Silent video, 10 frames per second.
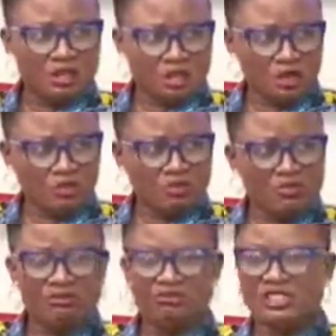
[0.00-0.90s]
You know,
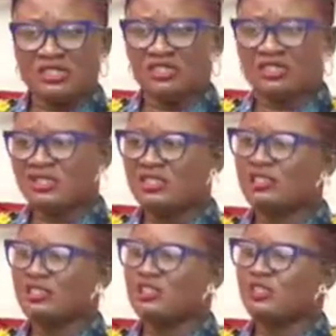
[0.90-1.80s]
this
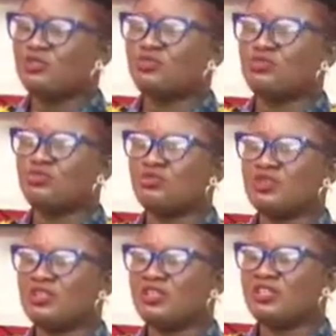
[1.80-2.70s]
is just to
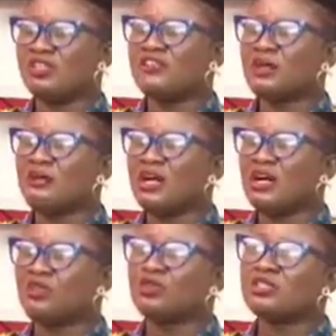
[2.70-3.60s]
give them
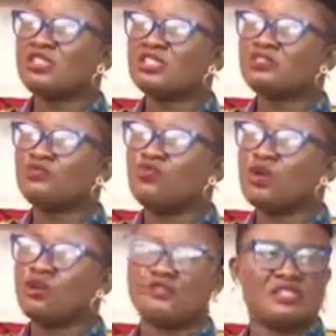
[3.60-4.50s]
an alternative
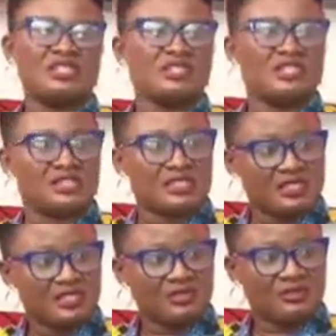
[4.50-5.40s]
way of seeing this,